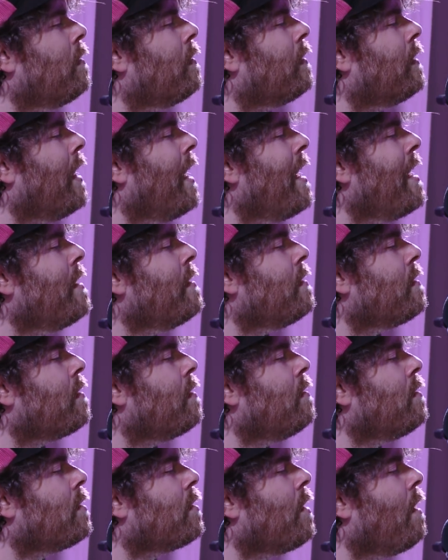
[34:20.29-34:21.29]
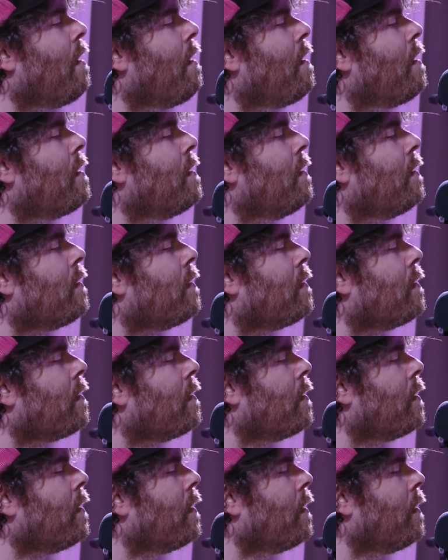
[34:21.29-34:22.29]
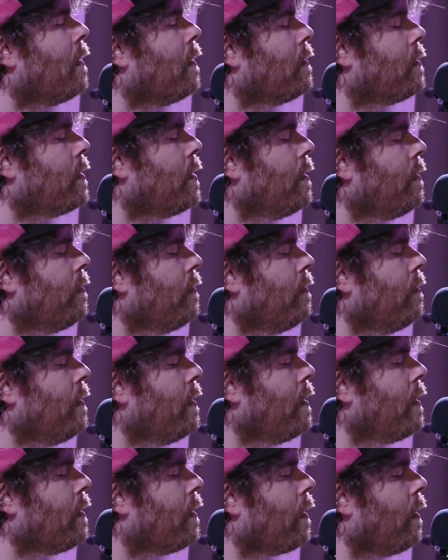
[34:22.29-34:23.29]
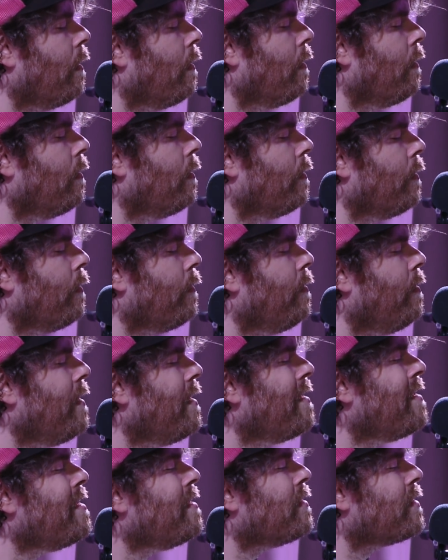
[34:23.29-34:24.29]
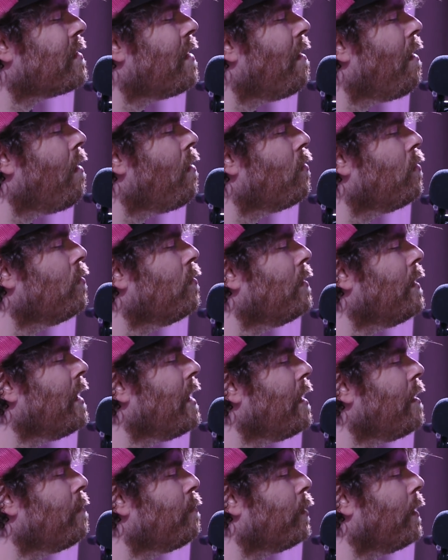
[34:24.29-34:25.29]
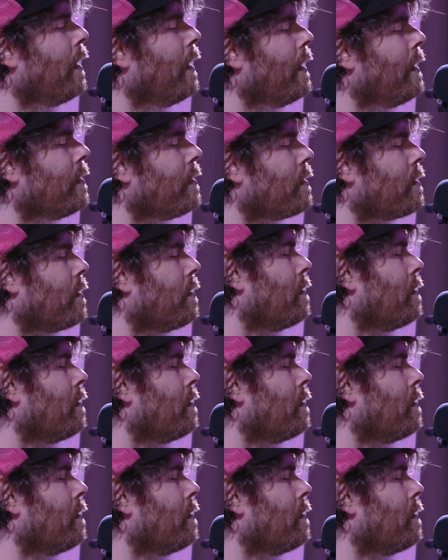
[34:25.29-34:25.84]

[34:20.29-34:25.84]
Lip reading: Case the shore to record this holy place.